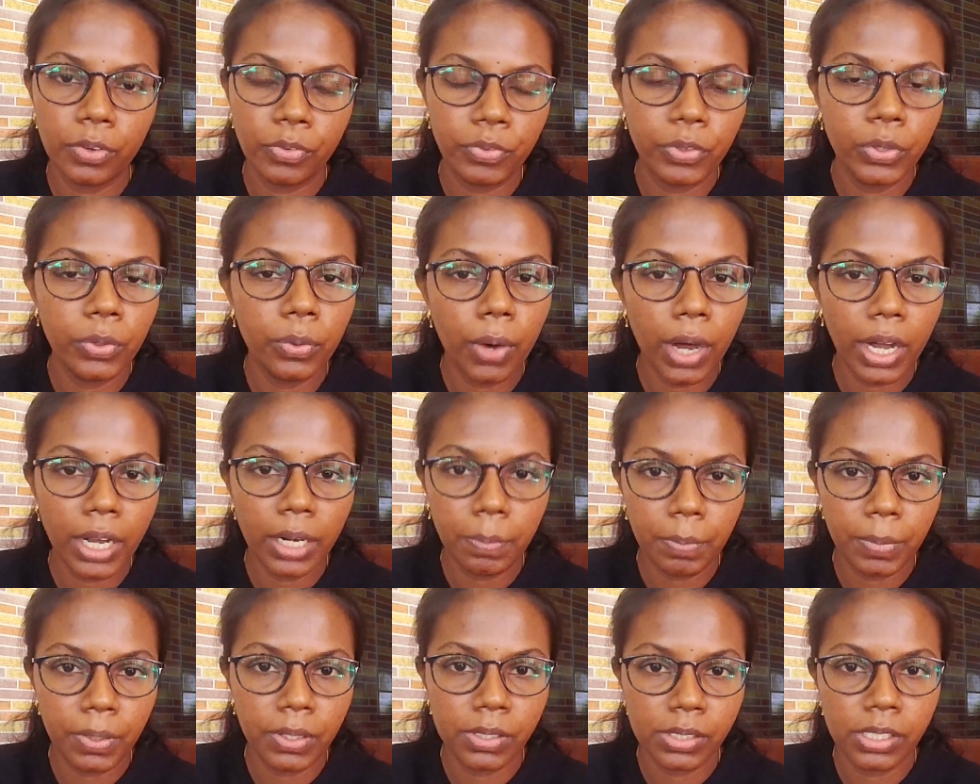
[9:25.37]
If you
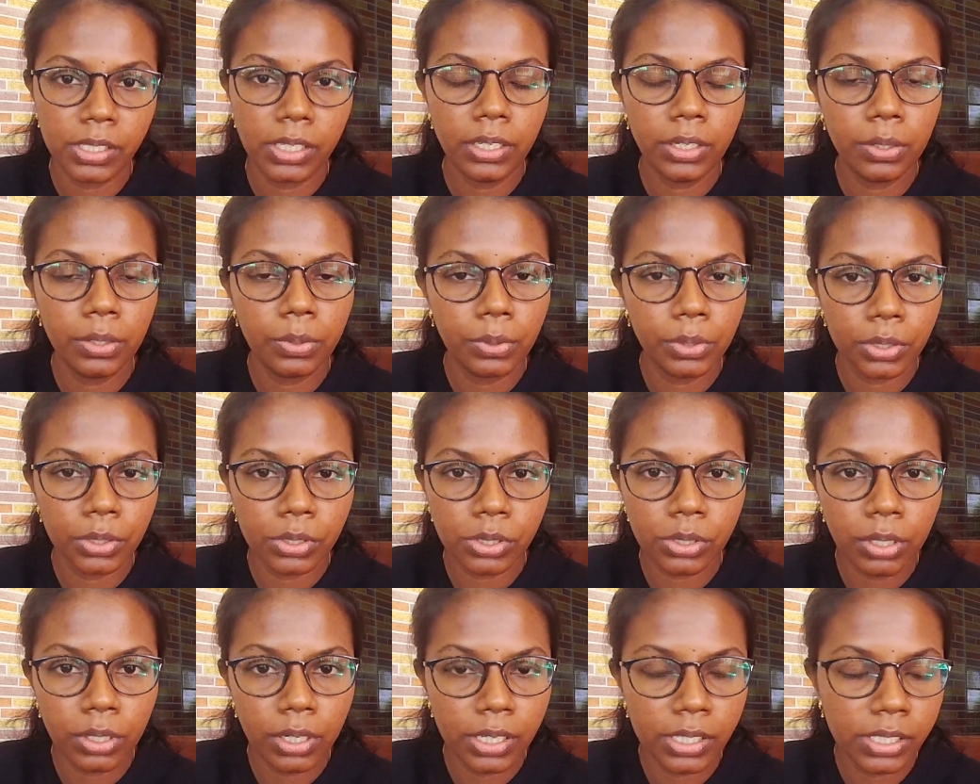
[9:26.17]
are a person who
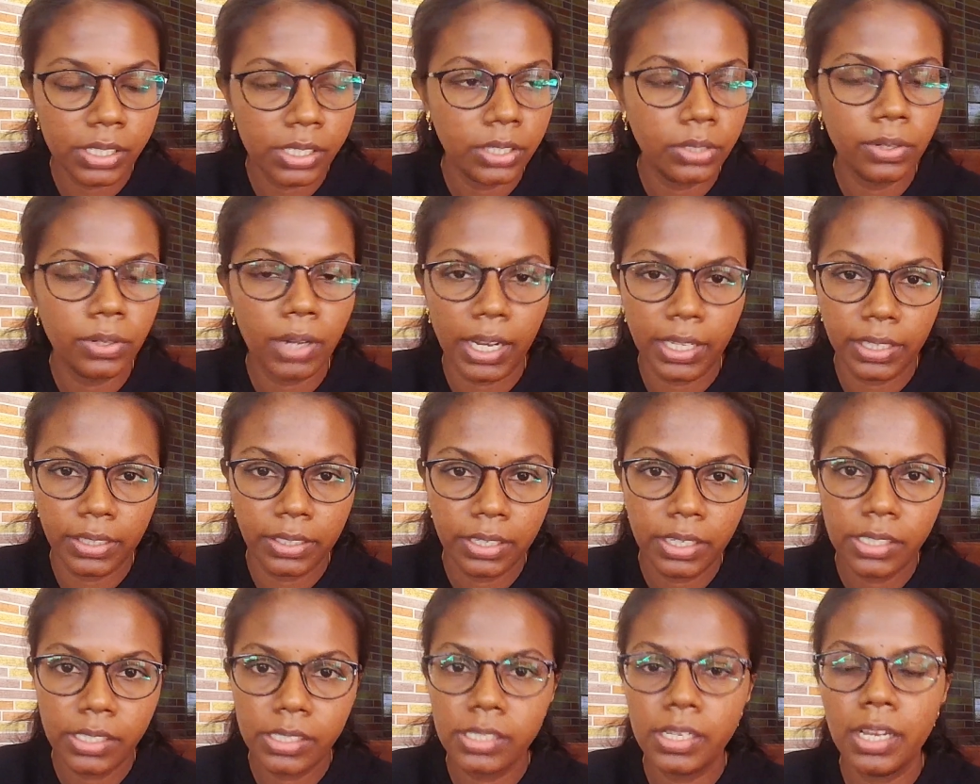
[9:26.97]
used to listen to
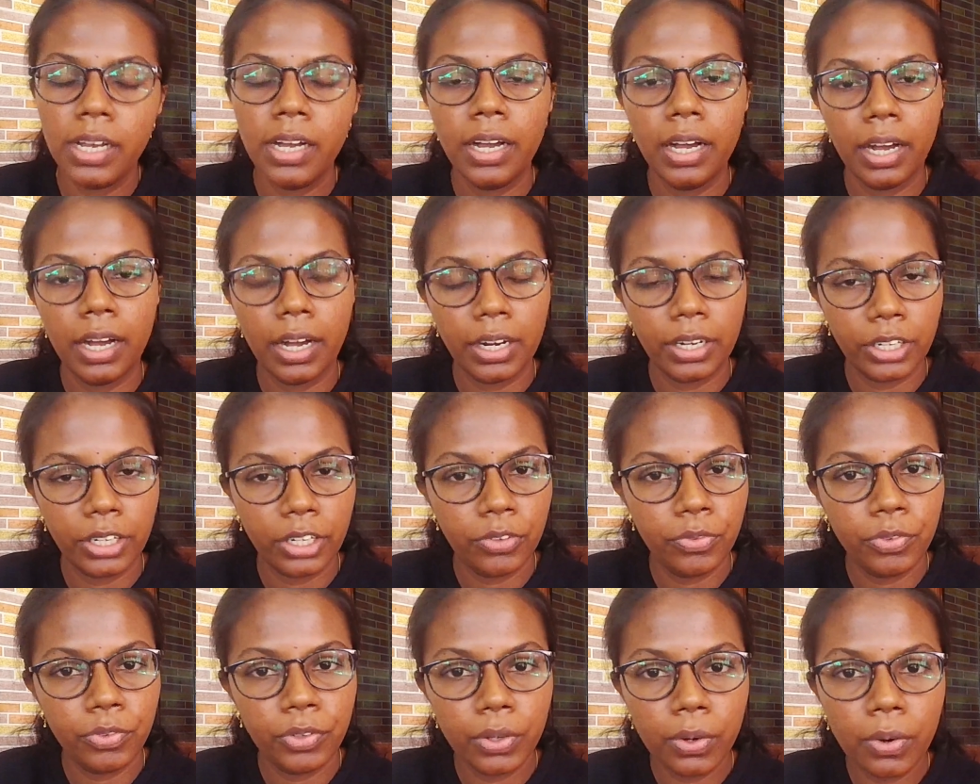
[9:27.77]
others
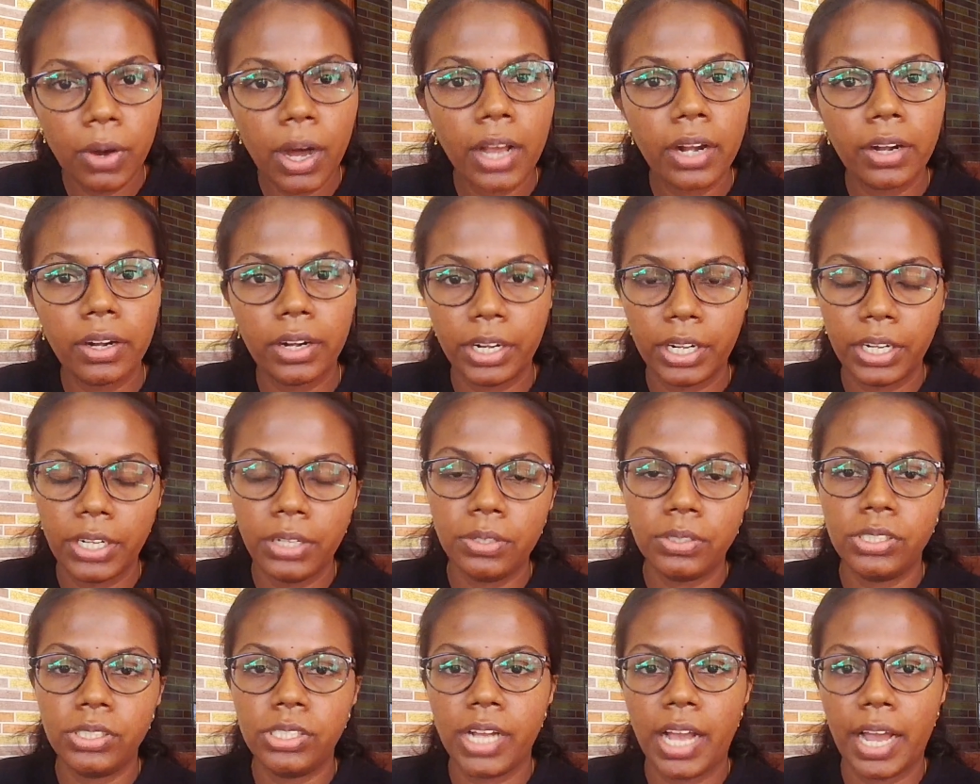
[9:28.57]
and if you are
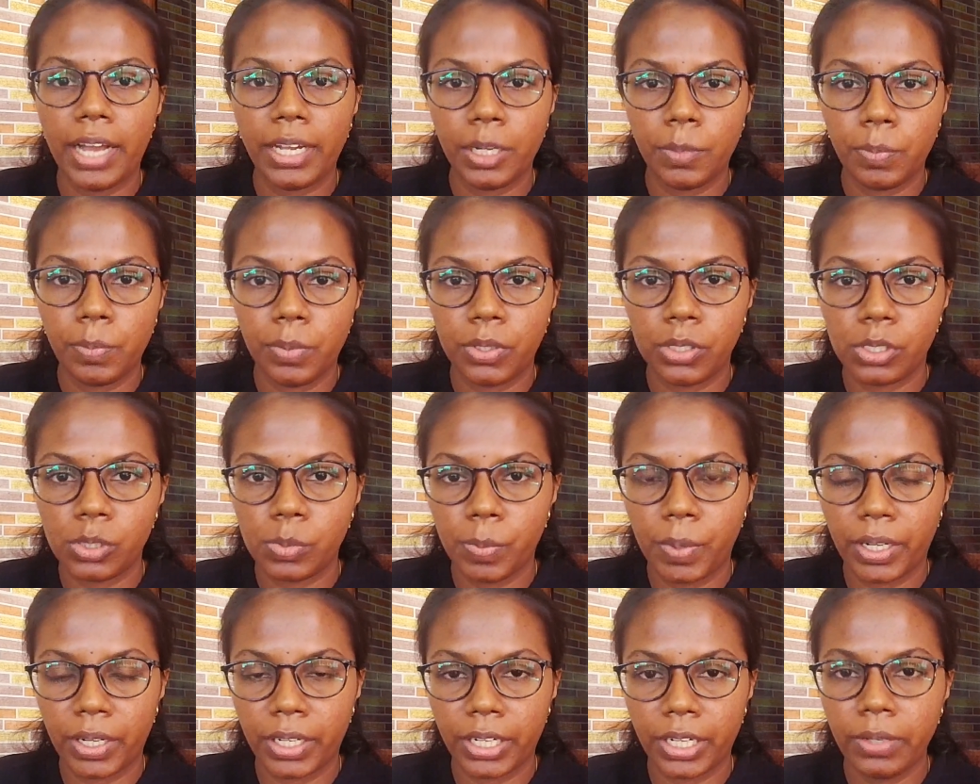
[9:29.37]
ready to share your
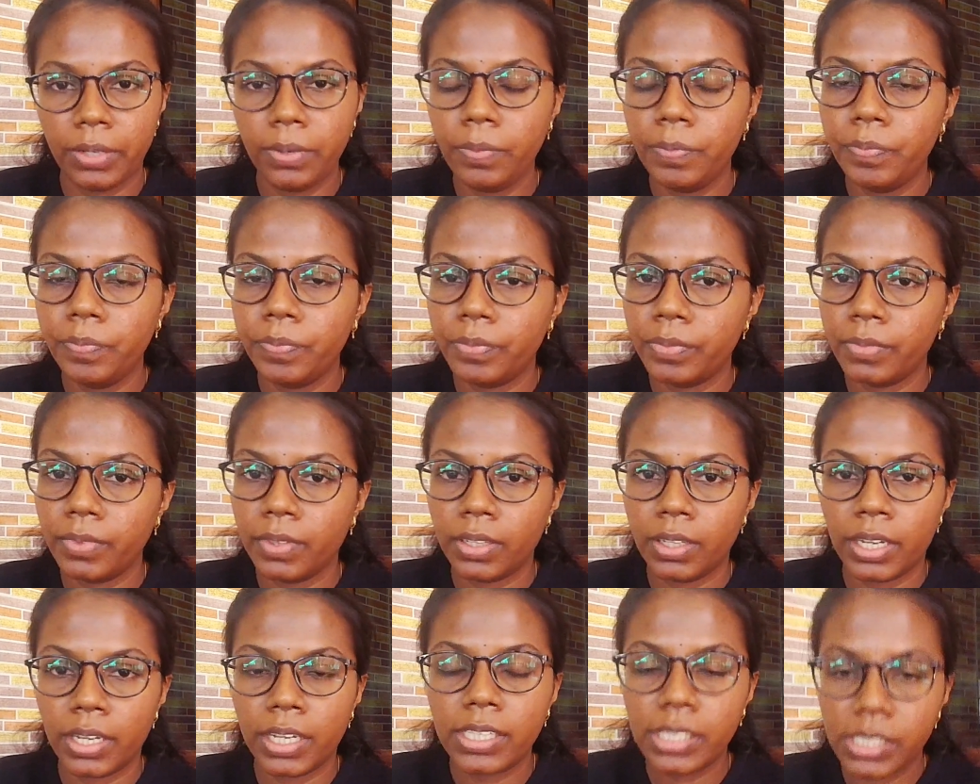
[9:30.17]
perspective,
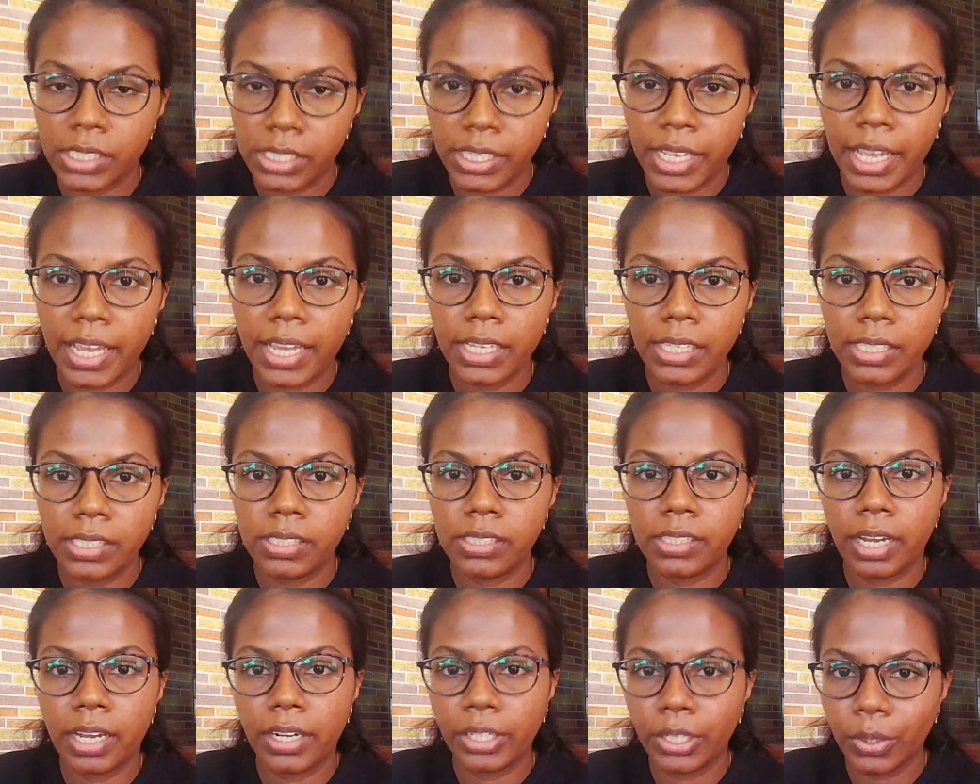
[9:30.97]
it
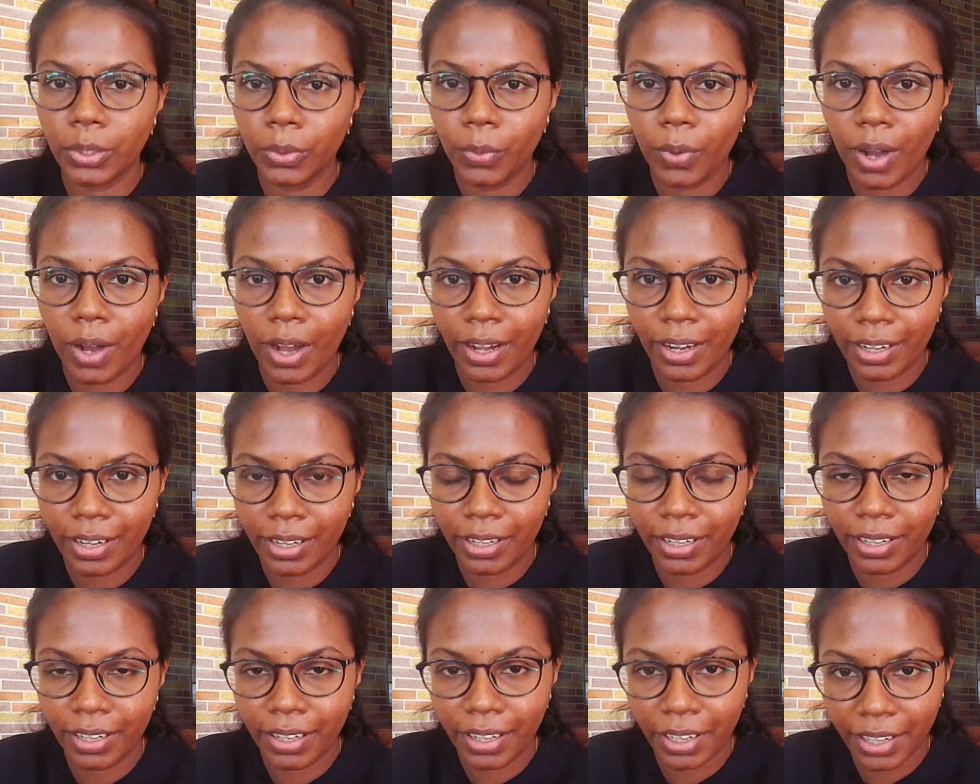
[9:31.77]
says that you are
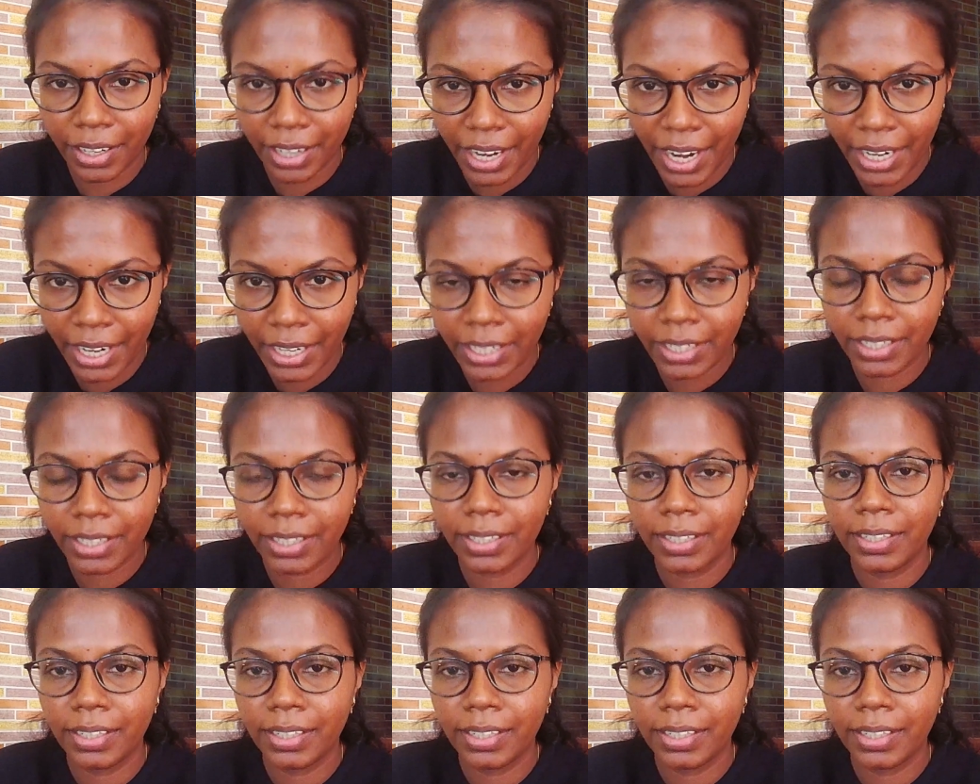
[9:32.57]
a great